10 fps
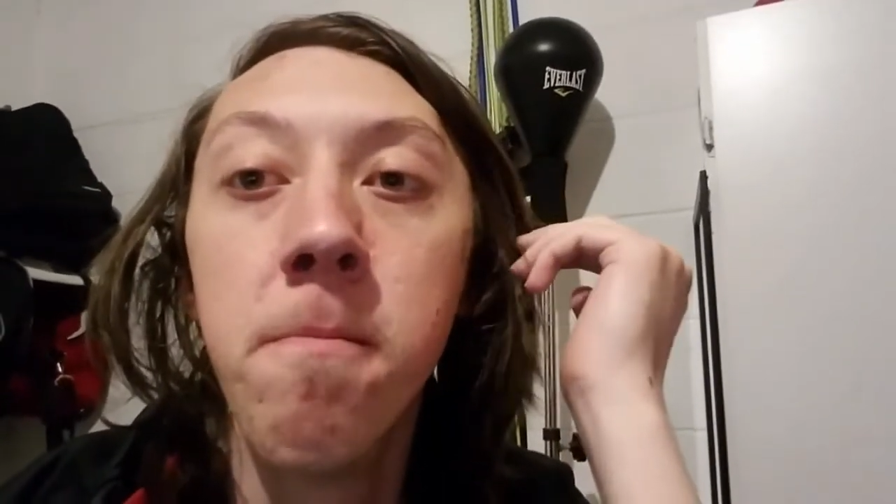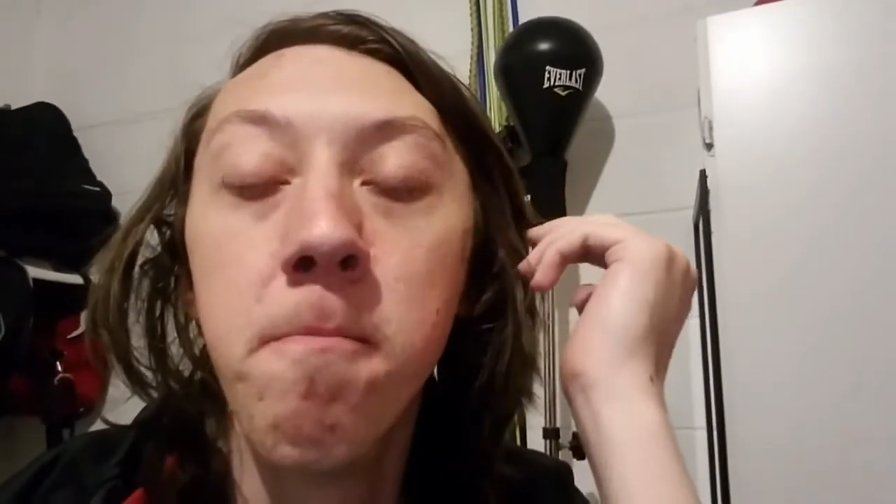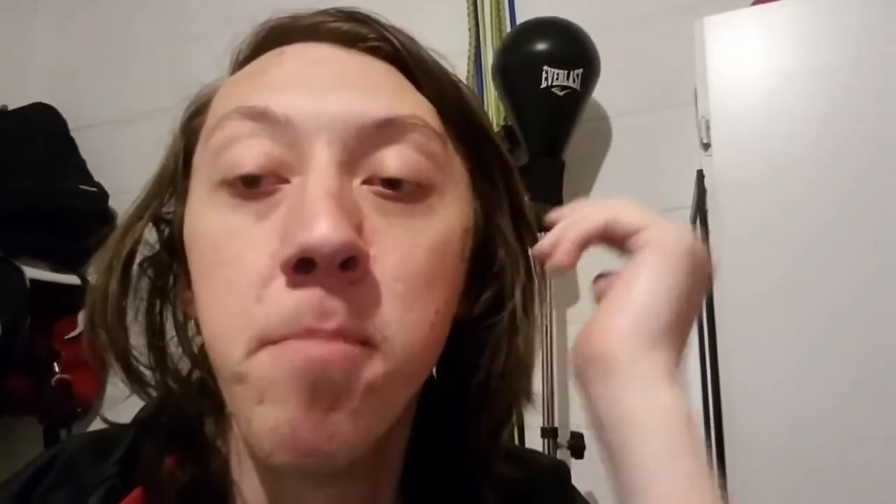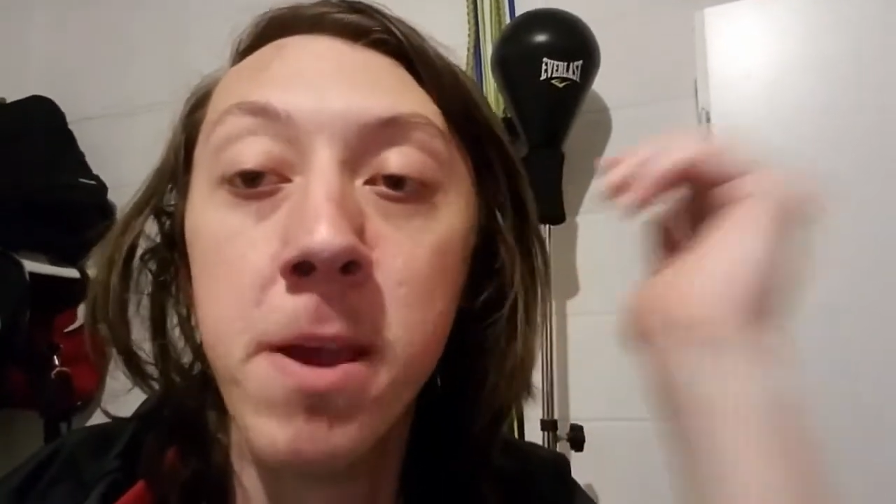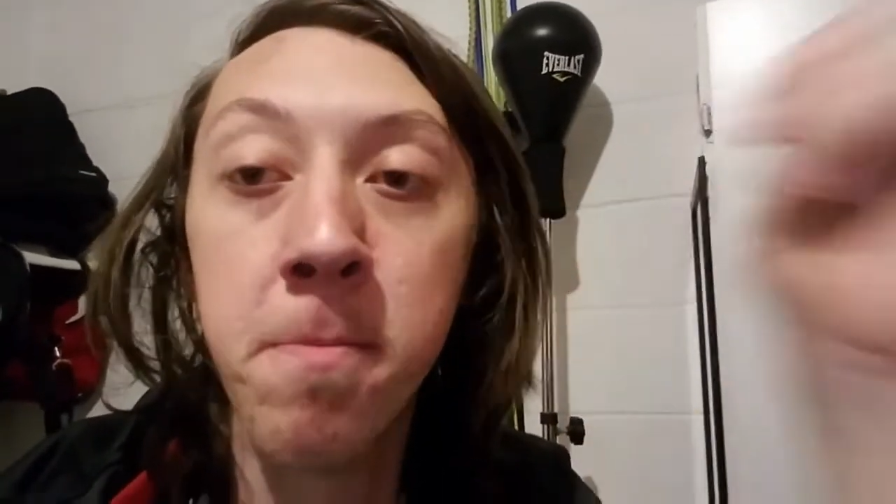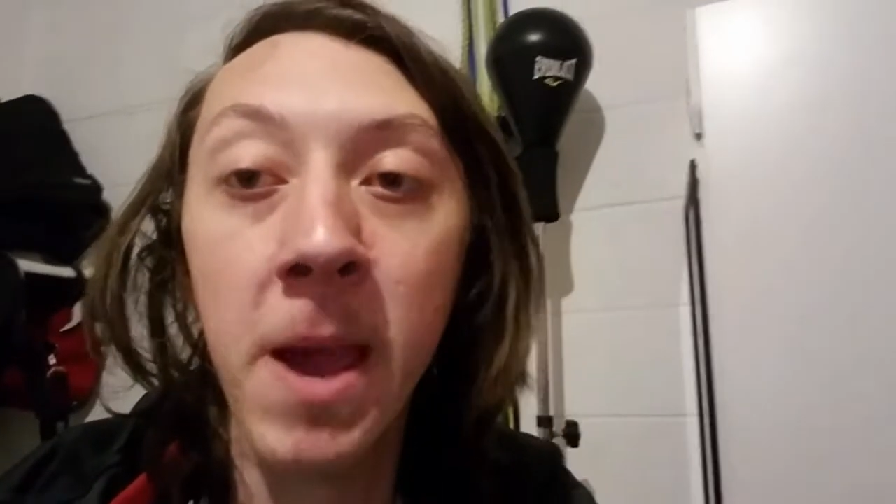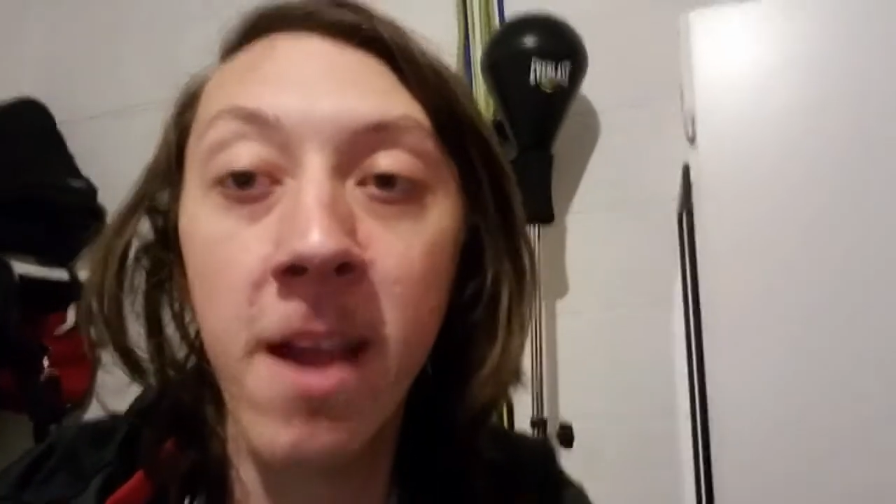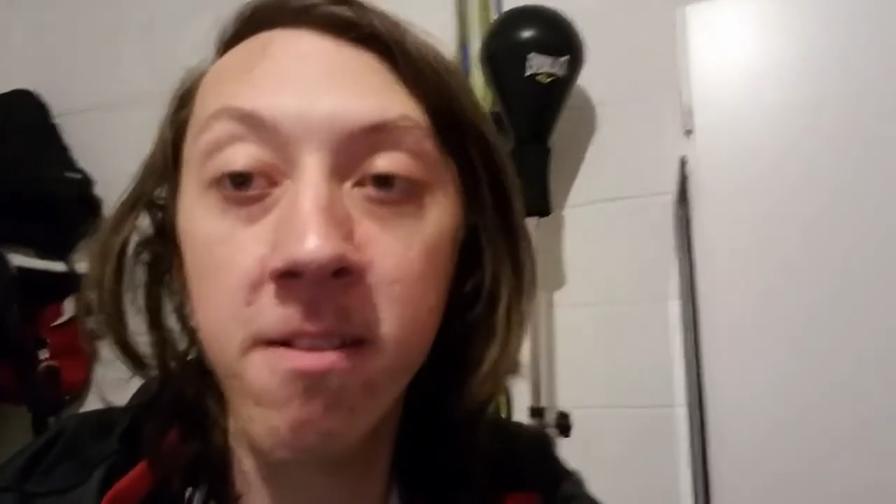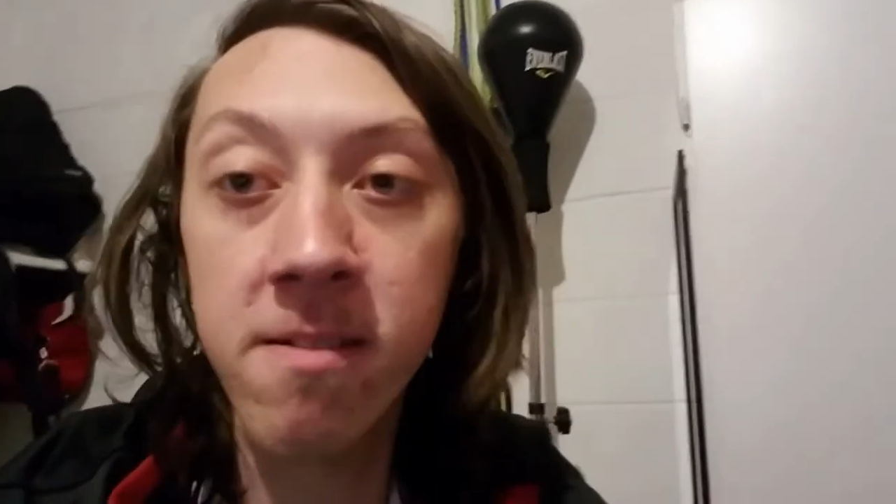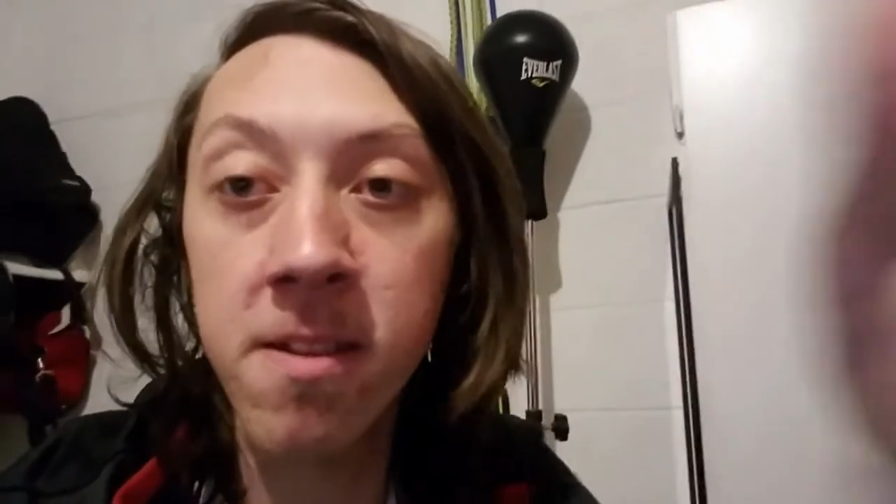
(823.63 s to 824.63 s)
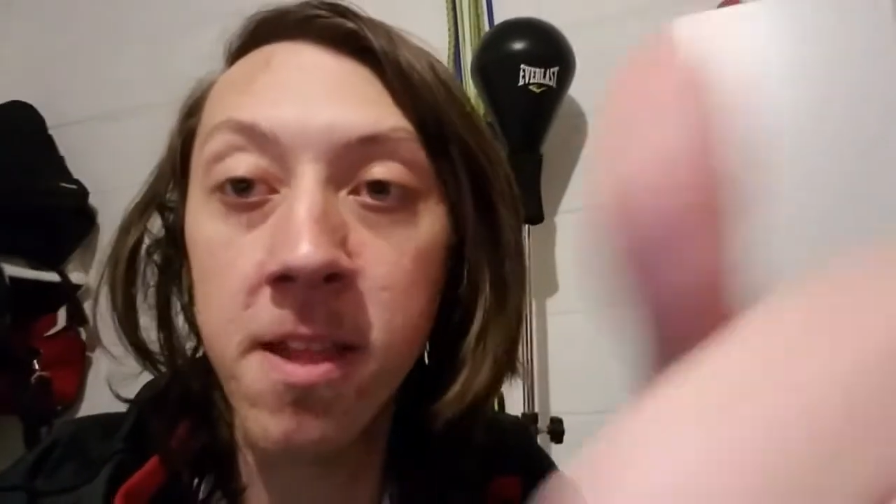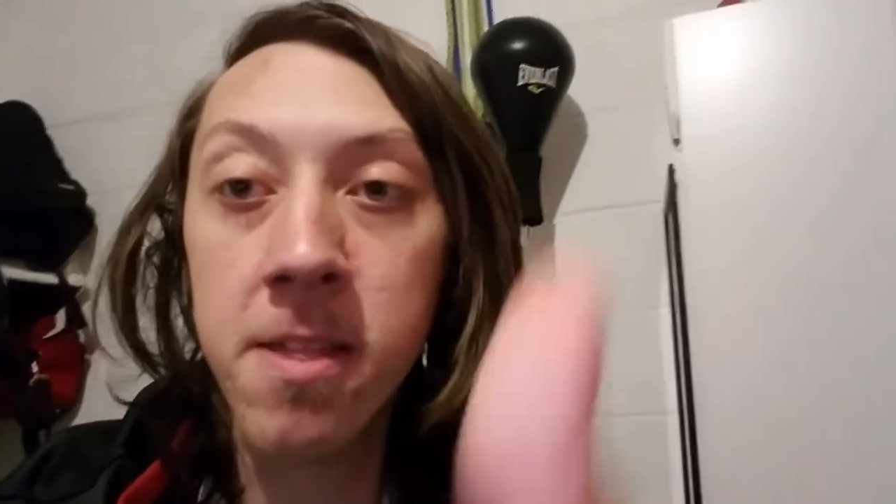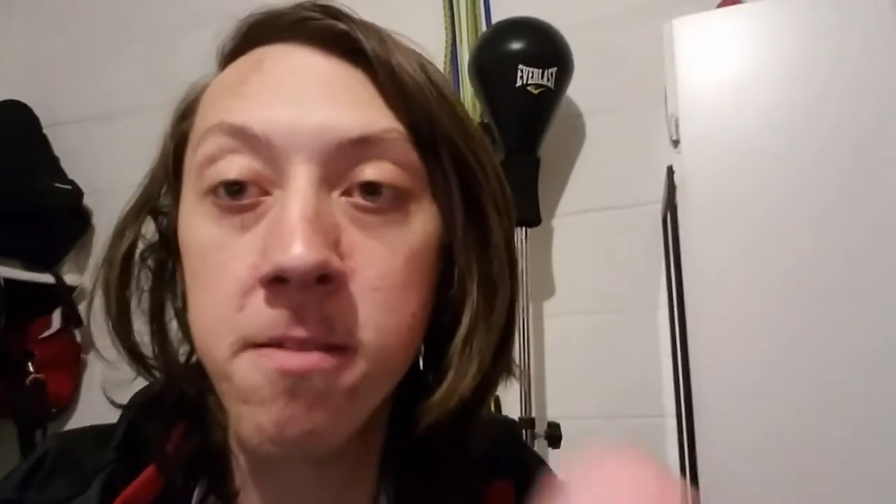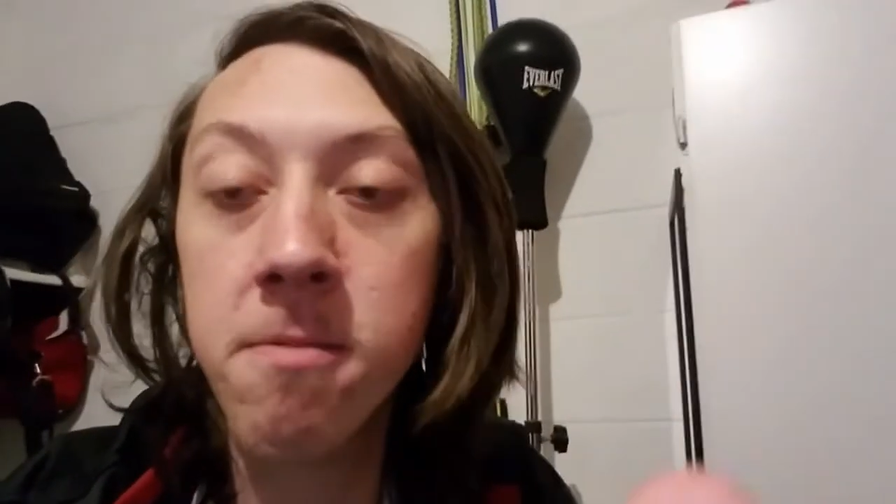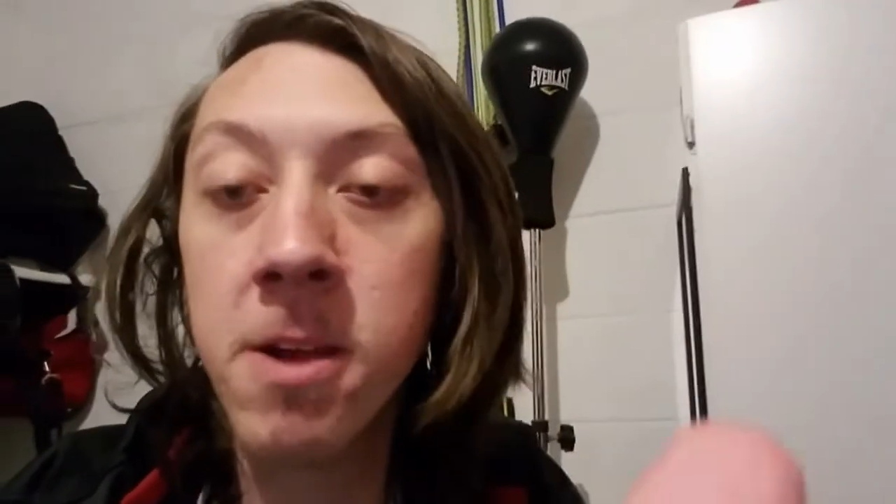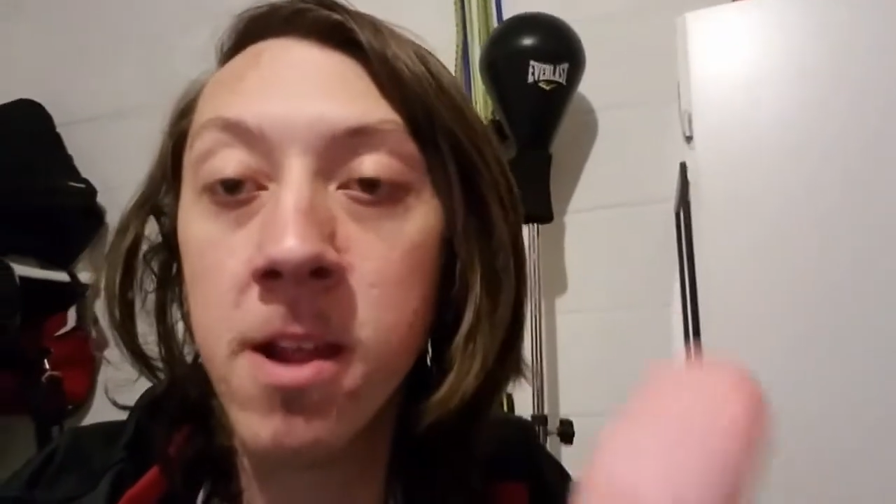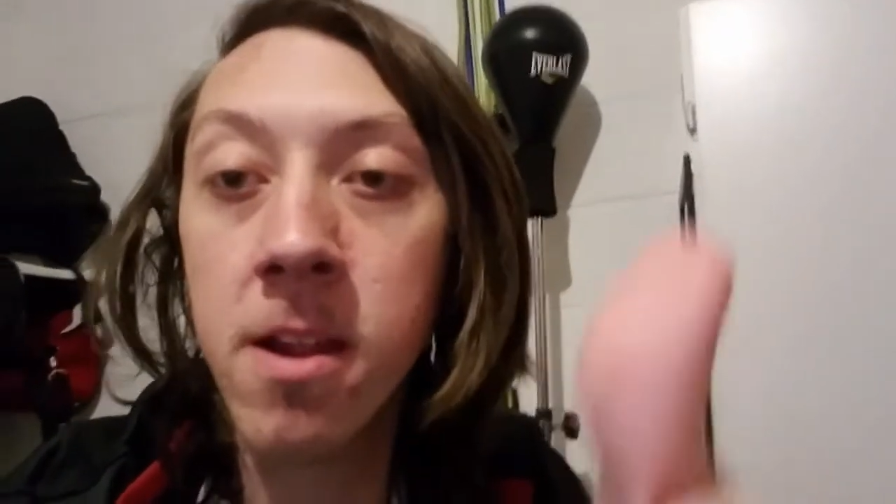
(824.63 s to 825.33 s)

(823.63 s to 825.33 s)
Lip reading: big pairs that they three bet,